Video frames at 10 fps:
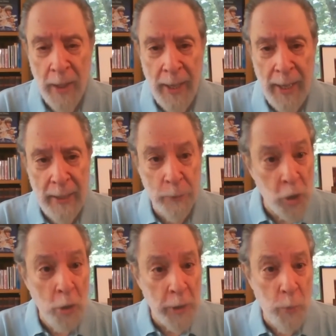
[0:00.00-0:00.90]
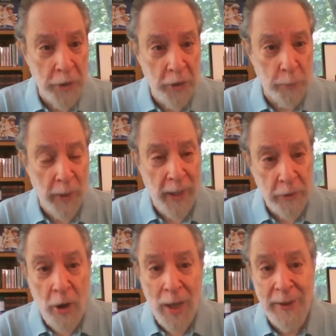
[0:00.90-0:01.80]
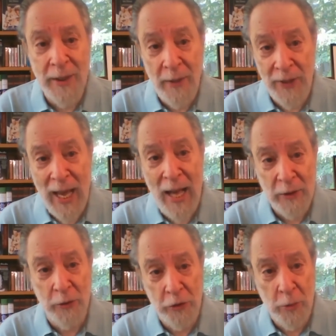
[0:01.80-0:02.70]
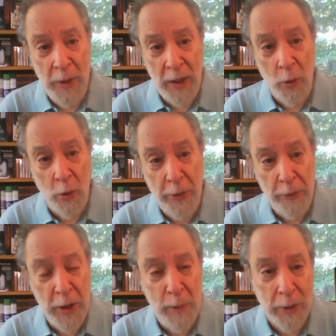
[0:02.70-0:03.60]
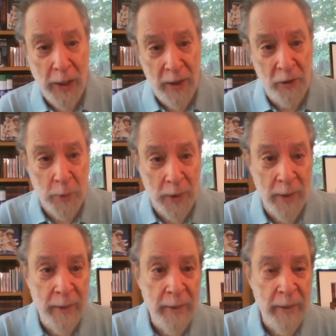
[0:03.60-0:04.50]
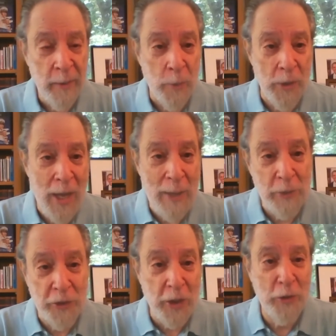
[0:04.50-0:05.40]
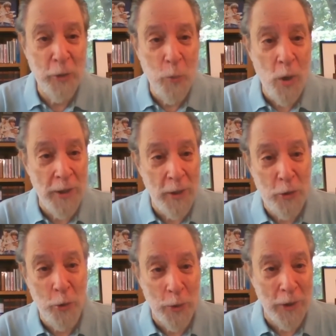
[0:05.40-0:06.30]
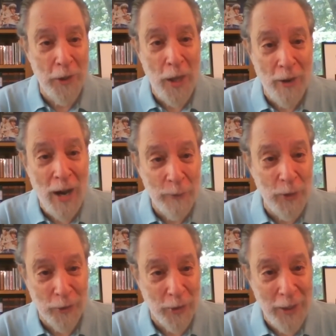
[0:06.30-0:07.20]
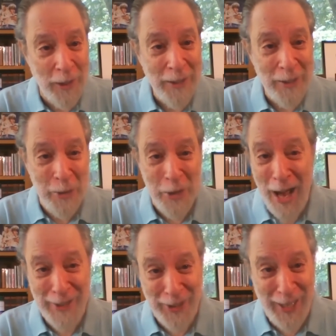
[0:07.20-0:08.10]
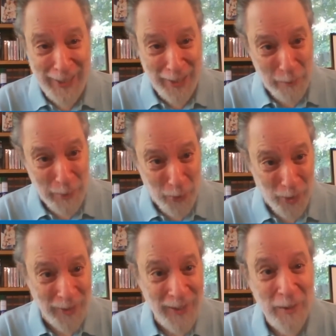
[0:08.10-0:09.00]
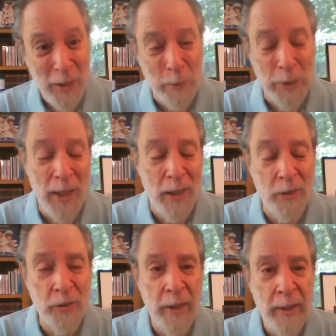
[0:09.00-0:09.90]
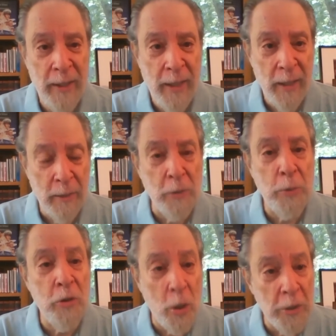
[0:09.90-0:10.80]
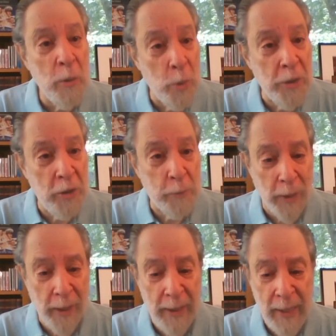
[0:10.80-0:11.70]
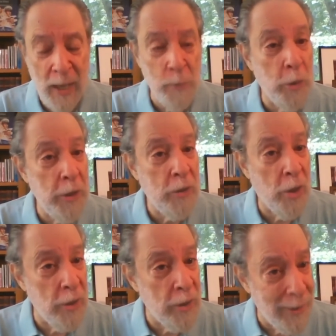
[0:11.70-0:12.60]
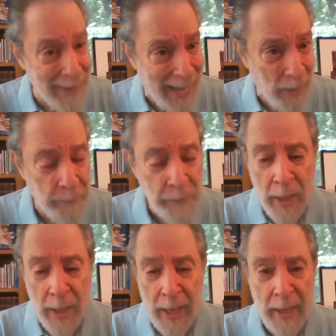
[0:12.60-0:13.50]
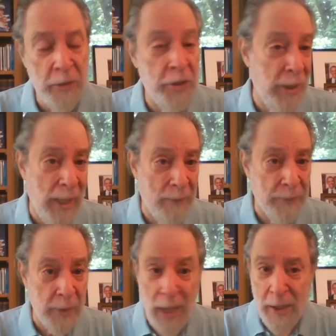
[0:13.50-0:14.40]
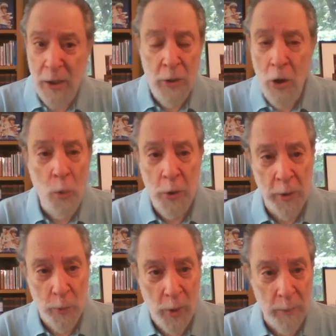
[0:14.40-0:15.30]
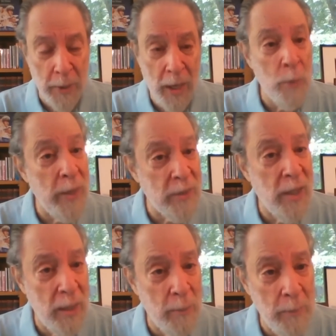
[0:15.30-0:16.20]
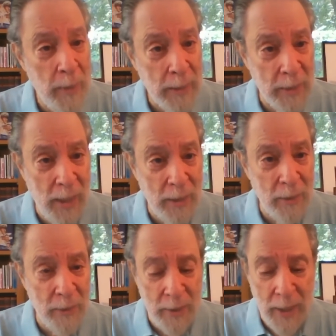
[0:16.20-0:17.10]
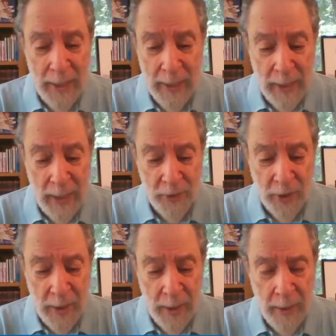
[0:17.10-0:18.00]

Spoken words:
And it was only Woody's play. I tried to get the actors to be in all three plays, but when you have 6 in one and 2 in another, obviously you're not going to get them in all the plays. This was only in Woody's play, and Woody turned her down, and she left. And I didn't know Woody well, but I went to him at the end of the day, and I said,